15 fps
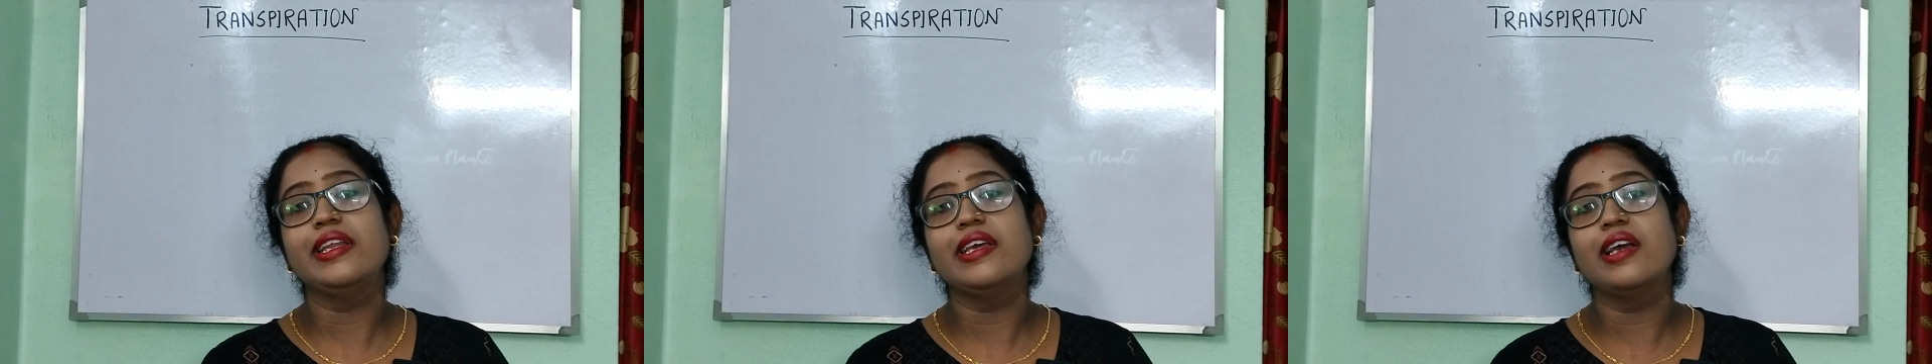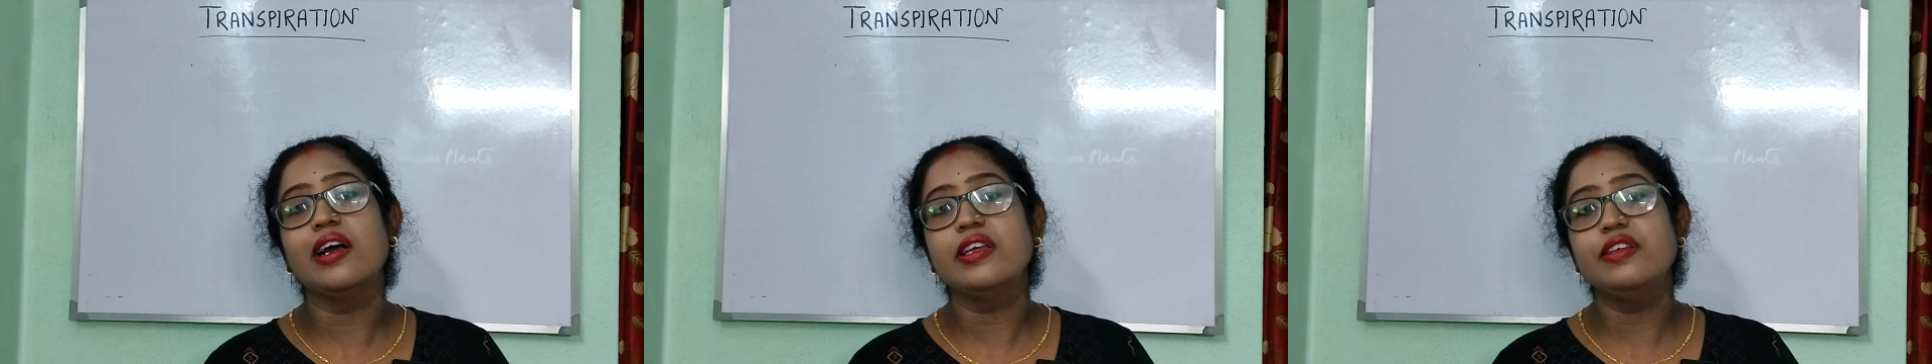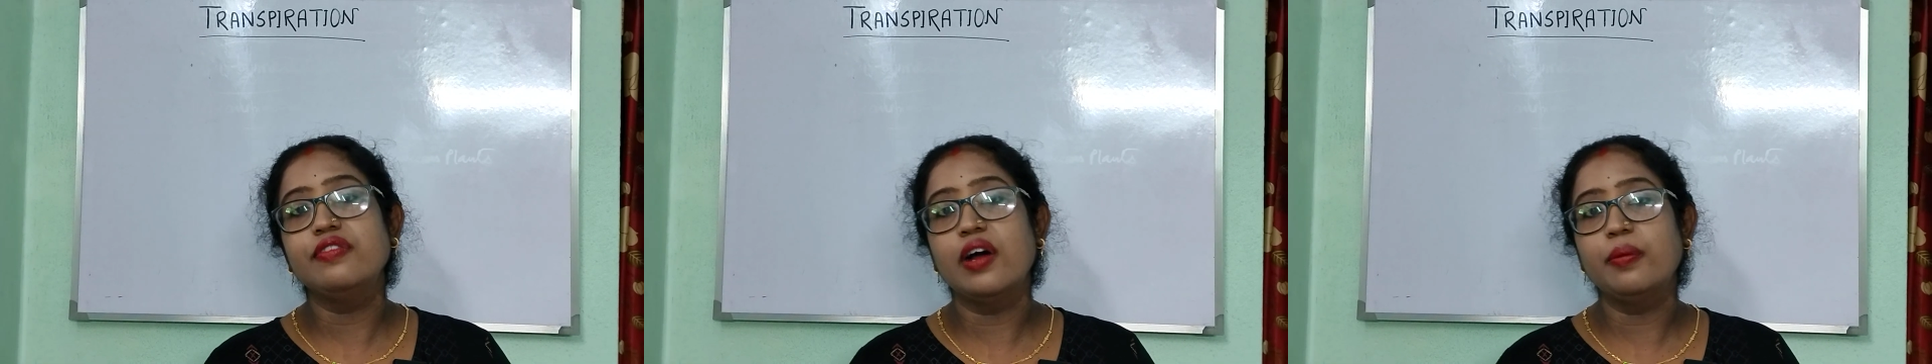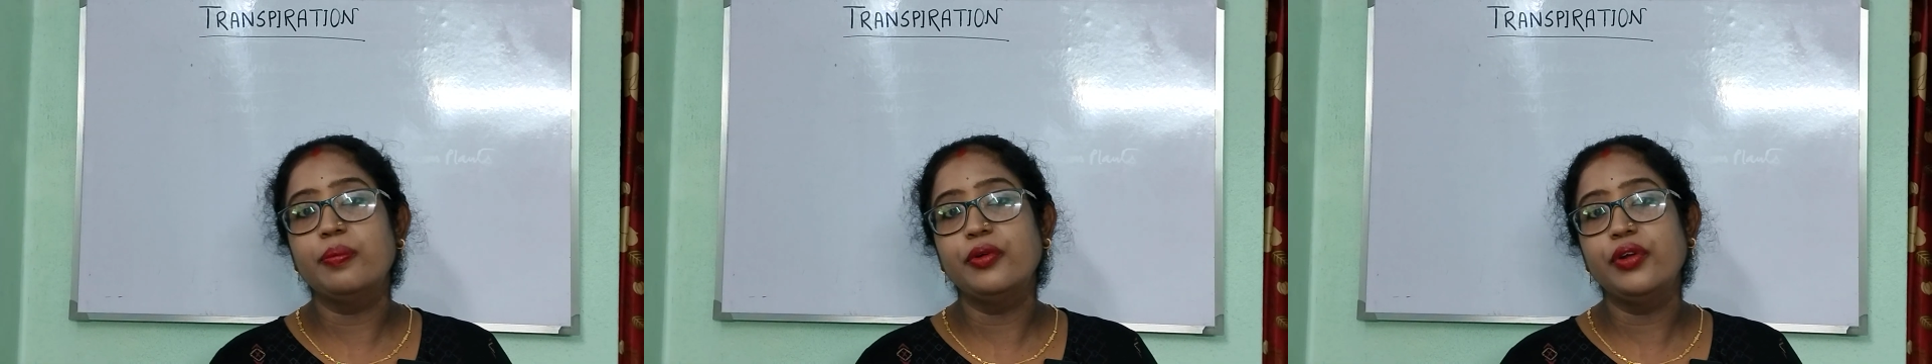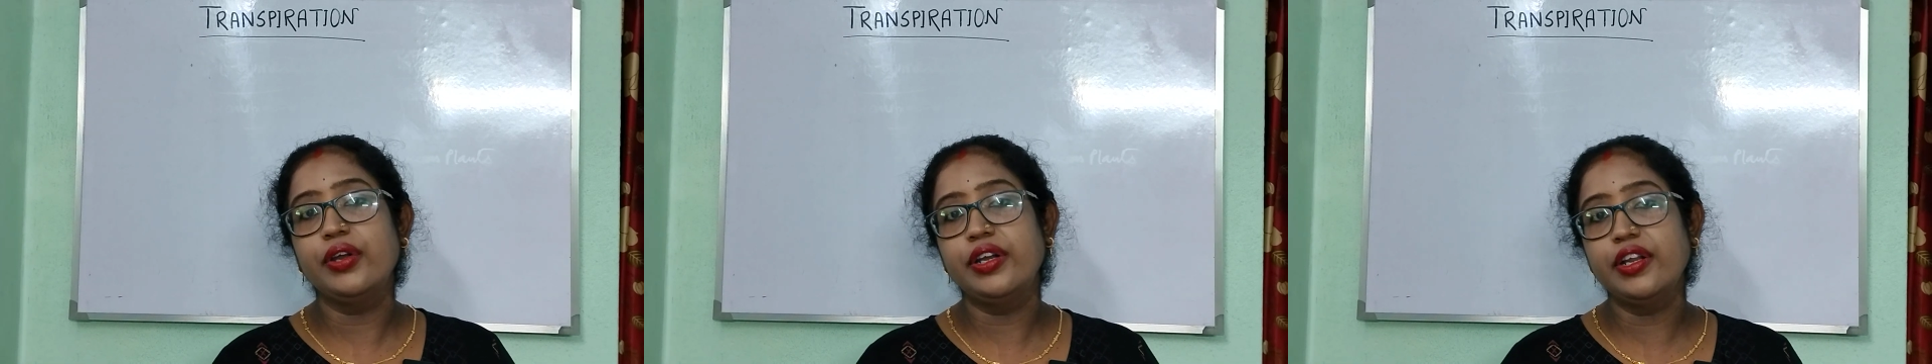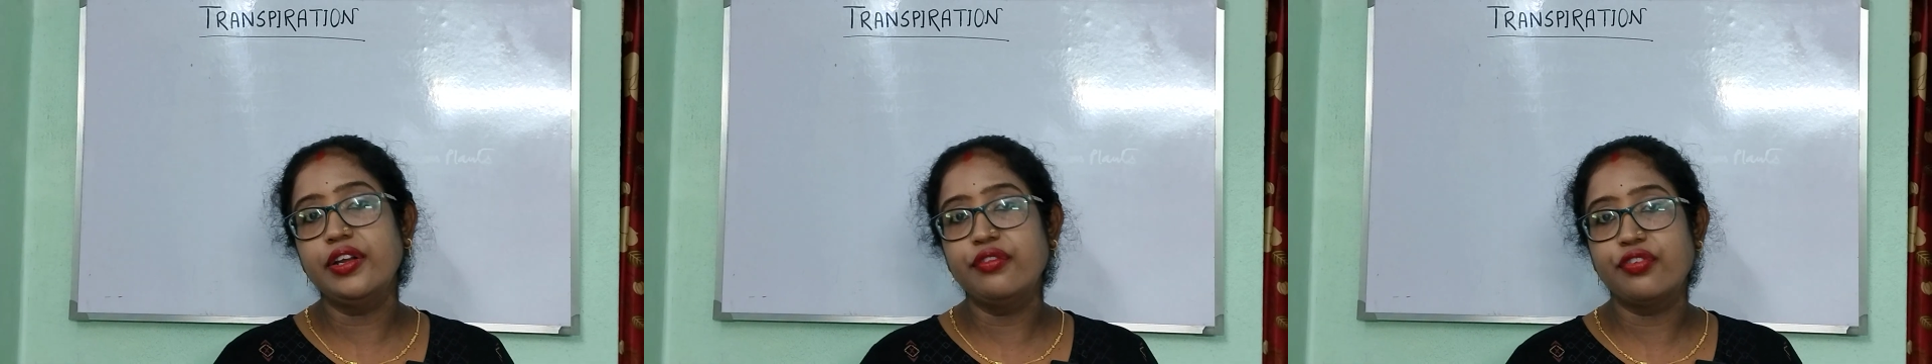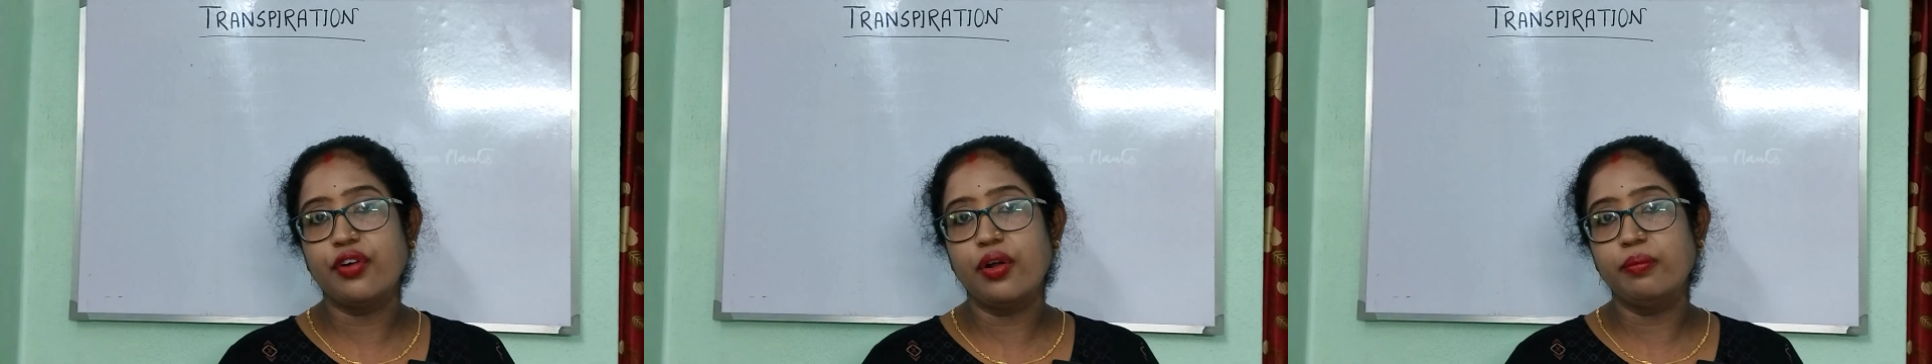area evaporated